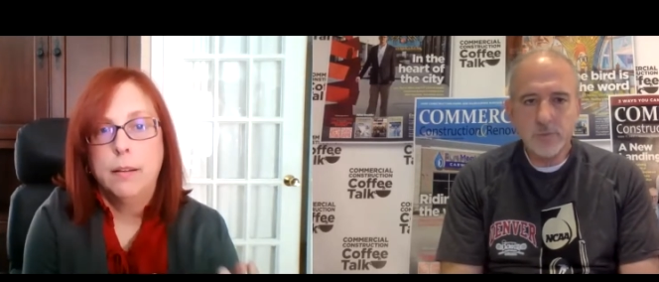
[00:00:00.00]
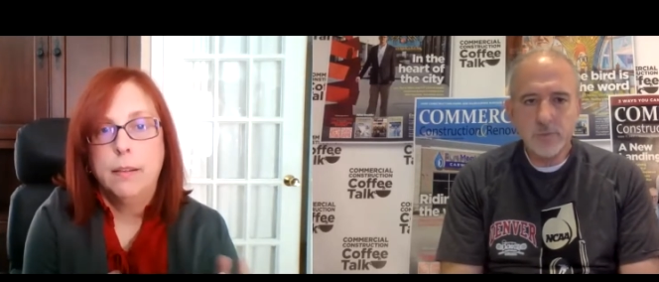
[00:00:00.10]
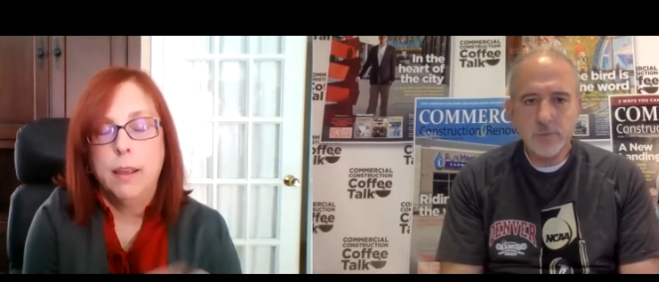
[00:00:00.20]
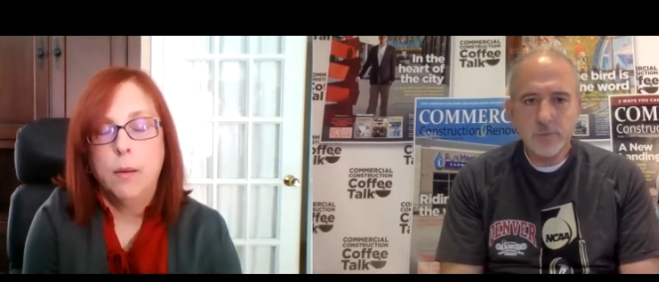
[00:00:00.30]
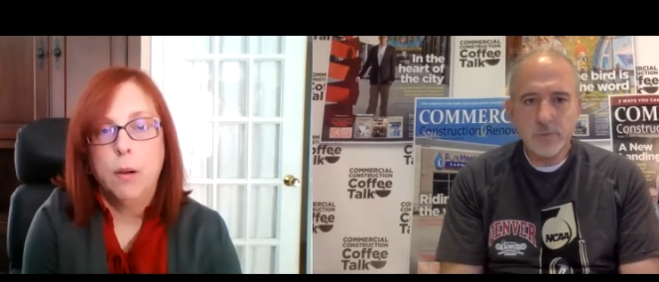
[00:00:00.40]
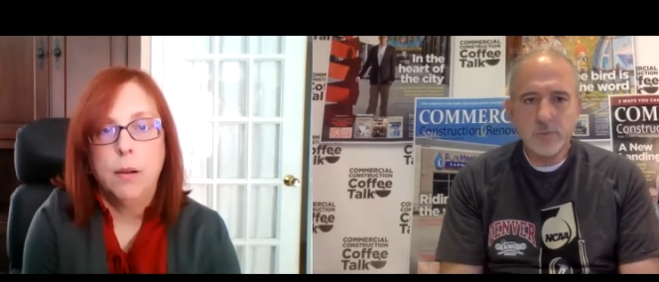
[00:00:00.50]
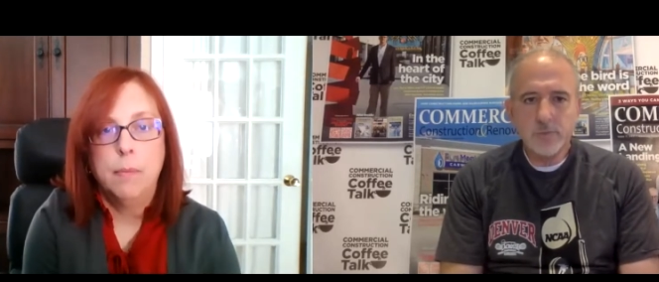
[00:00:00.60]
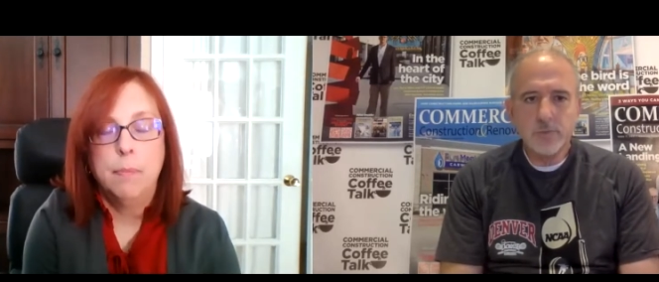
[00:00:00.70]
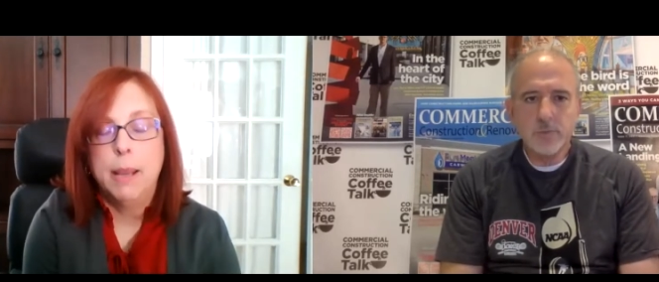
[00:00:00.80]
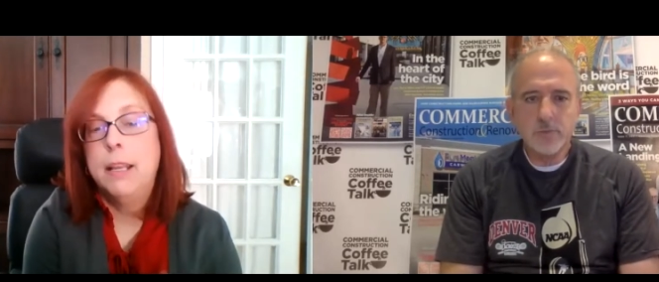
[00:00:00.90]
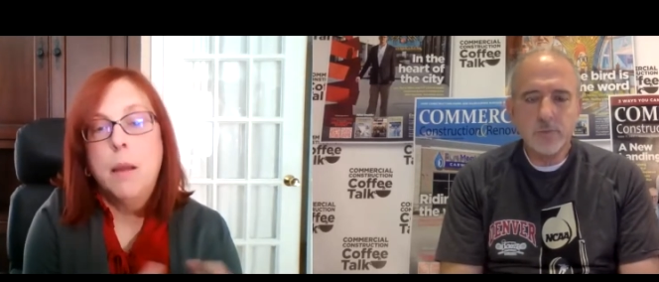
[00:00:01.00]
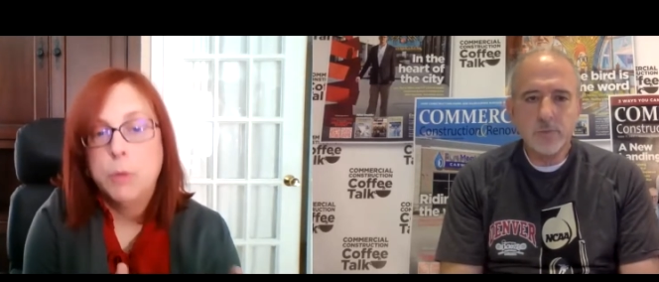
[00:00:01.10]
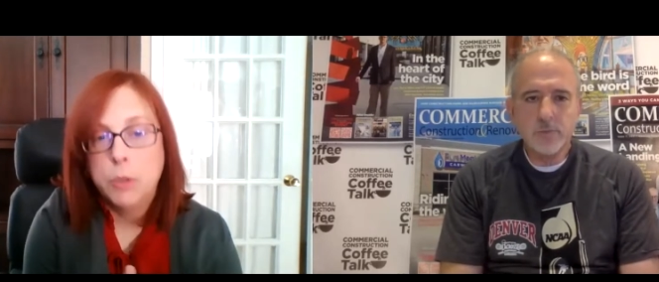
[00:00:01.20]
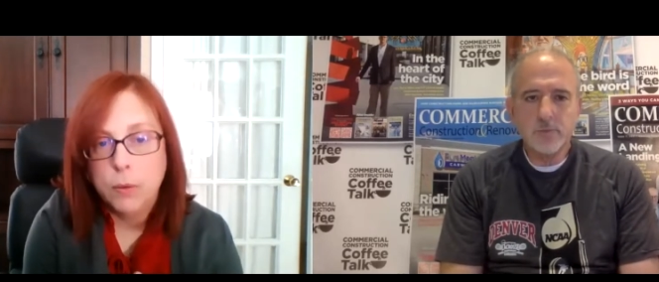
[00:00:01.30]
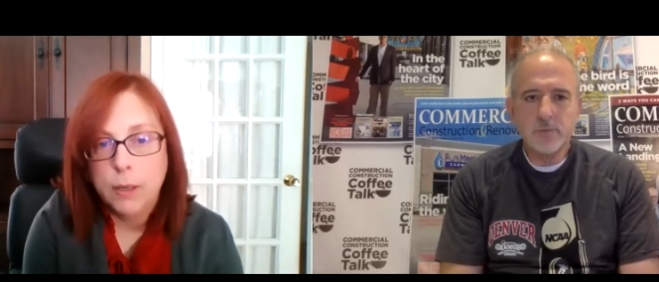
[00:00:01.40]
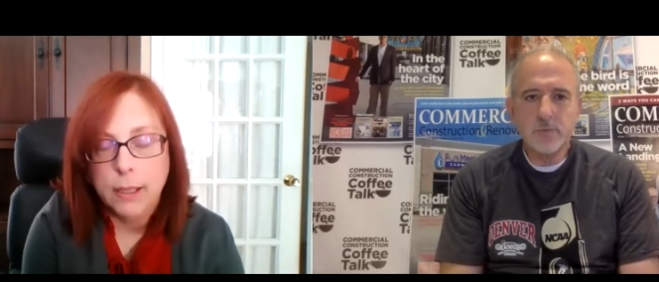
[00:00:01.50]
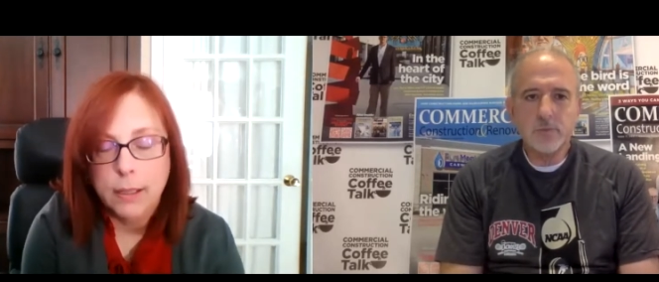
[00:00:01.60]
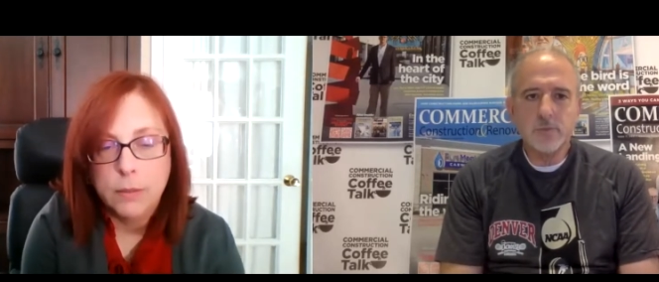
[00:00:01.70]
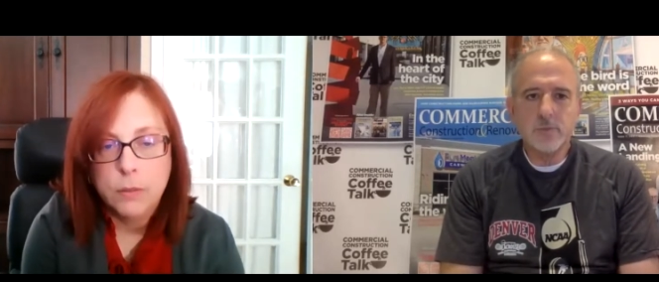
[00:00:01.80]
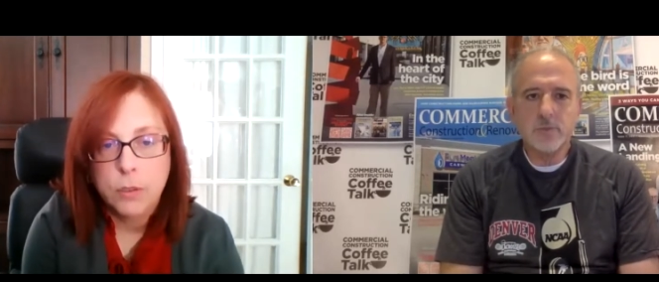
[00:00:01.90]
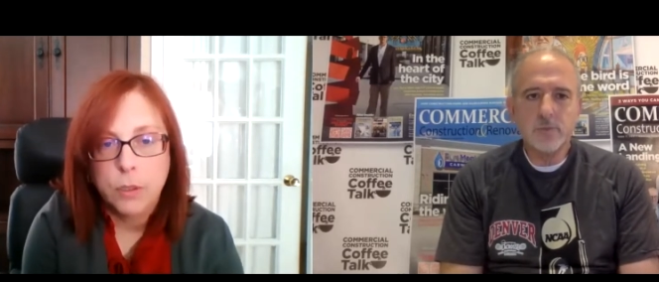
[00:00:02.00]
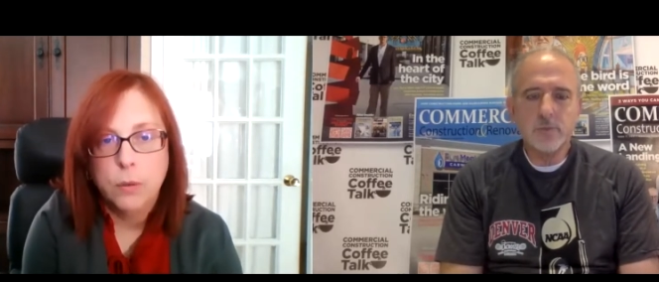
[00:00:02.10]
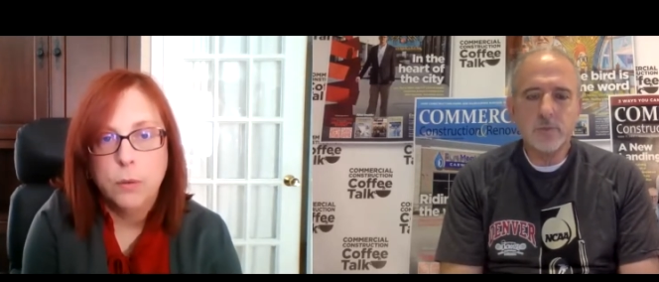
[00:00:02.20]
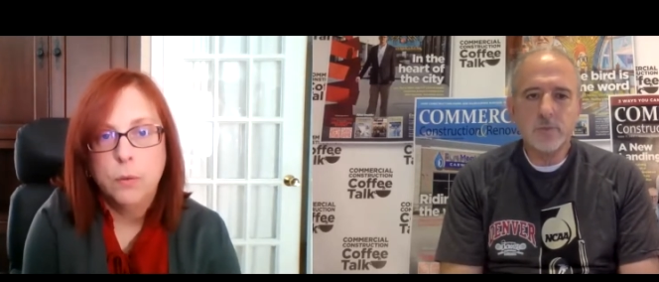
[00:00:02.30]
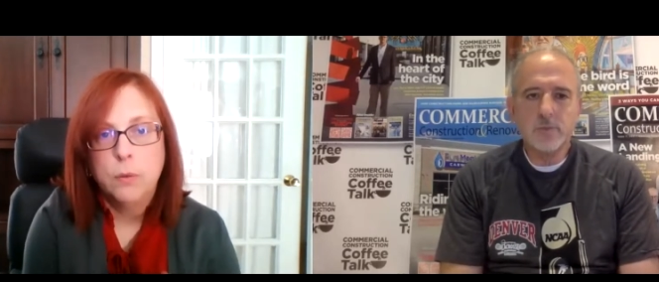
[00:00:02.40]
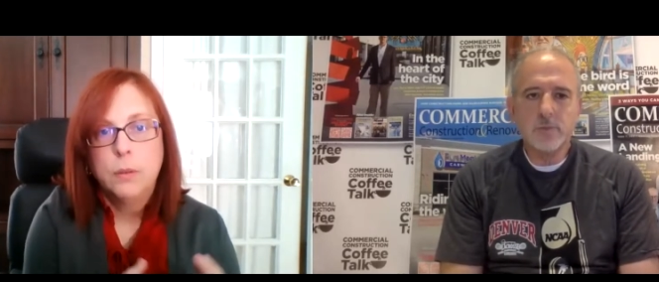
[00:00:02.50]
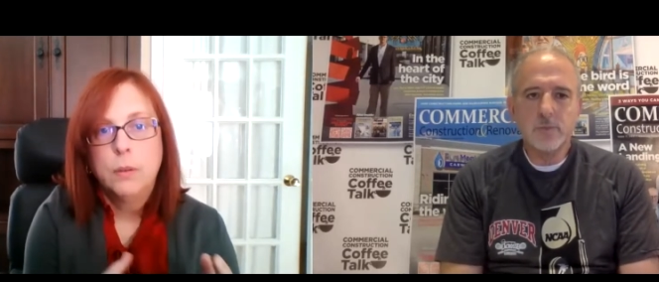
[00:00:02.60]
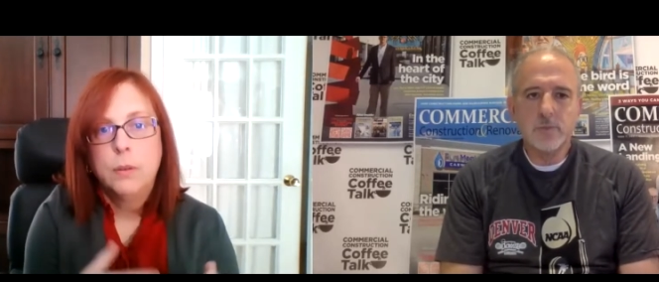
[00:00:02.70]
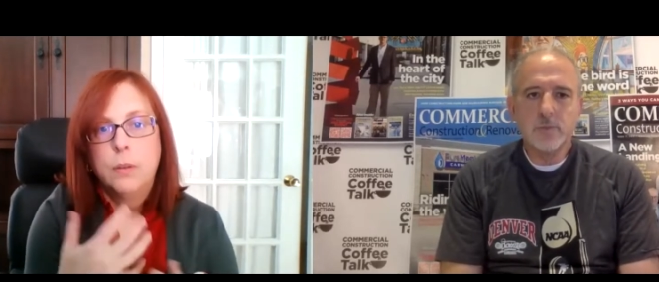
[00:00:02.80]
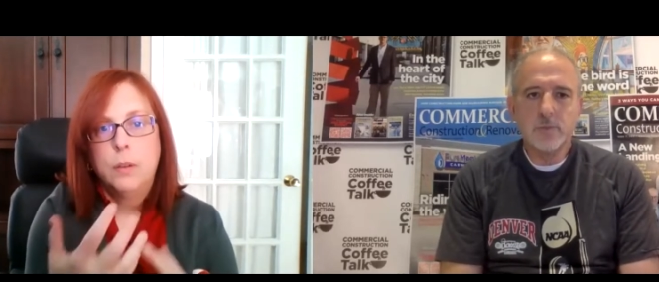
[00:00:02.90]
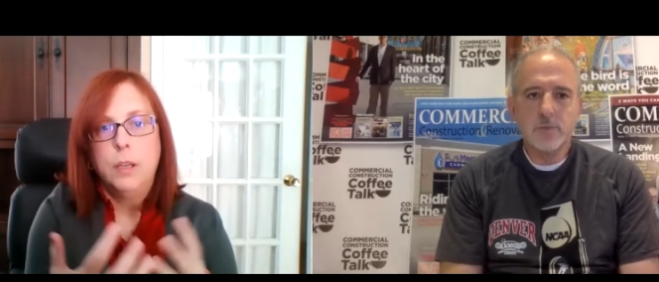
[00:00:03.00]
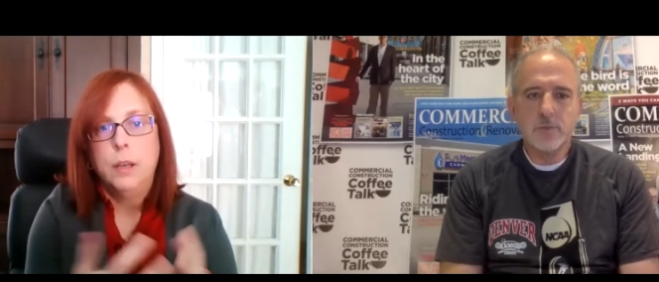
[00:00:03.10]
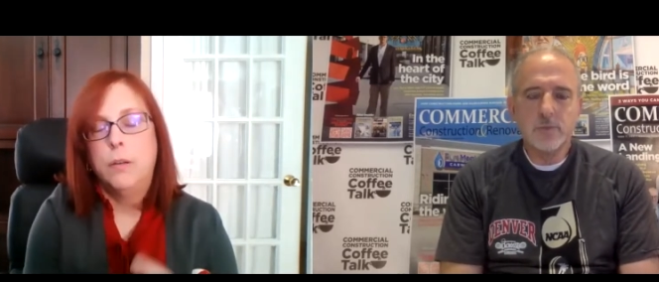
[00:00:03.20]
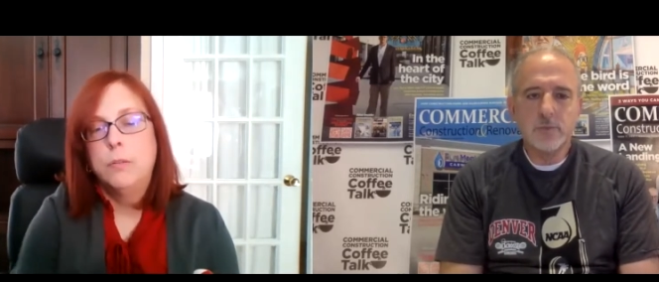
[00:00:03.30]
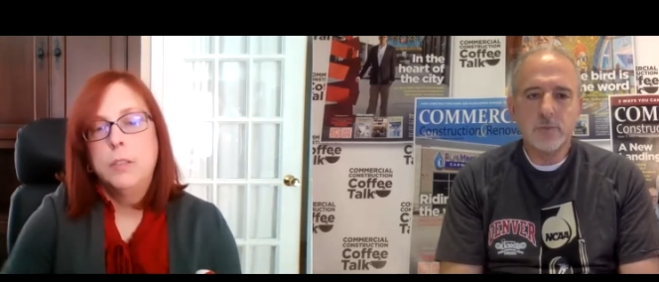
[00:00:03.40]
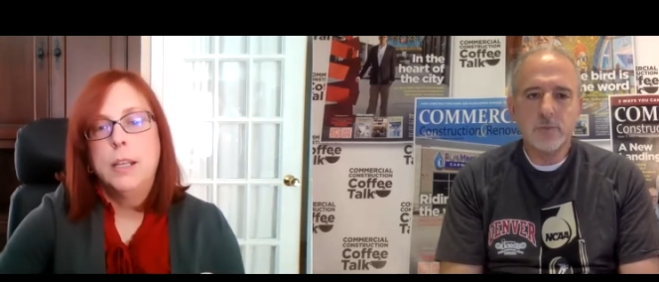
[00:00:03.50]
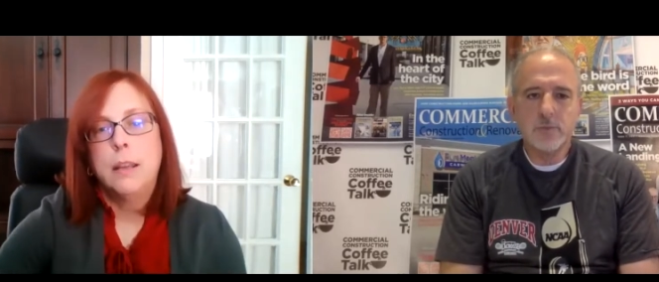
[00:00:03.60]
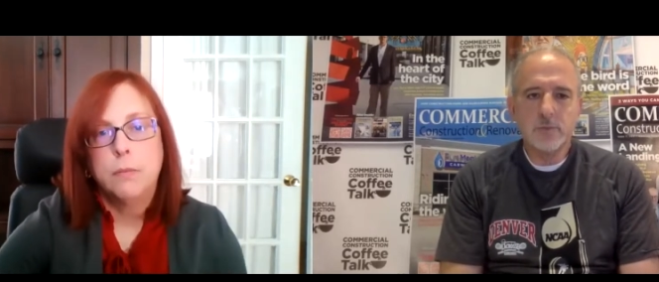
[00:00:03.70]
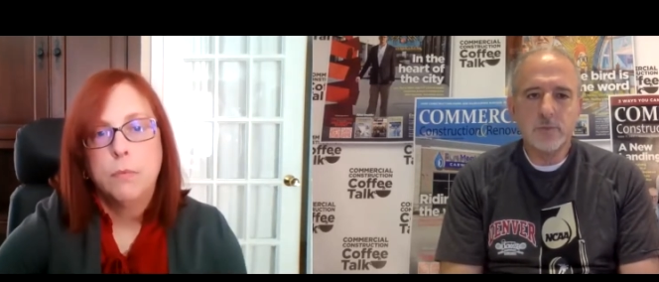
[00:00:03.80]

Speaker 1: there were many opportunities to, you know, to kind of